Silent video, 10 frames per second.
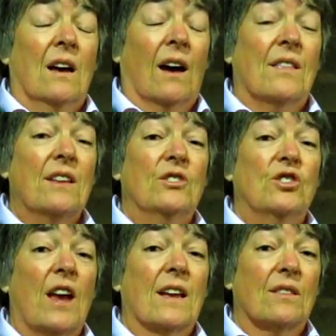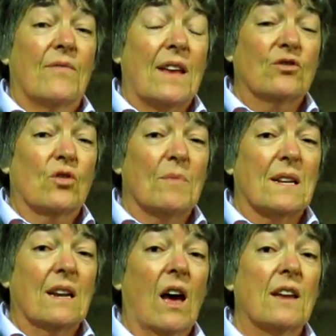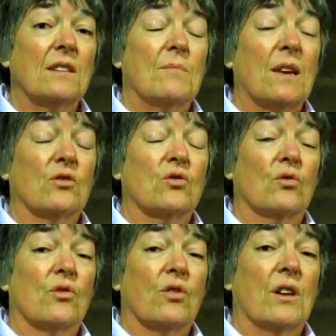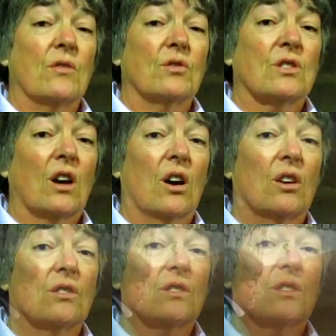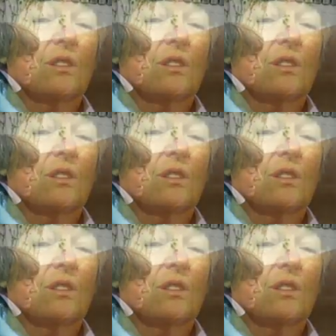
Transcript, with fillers: I then check the ventral midline to make sure there are no scars,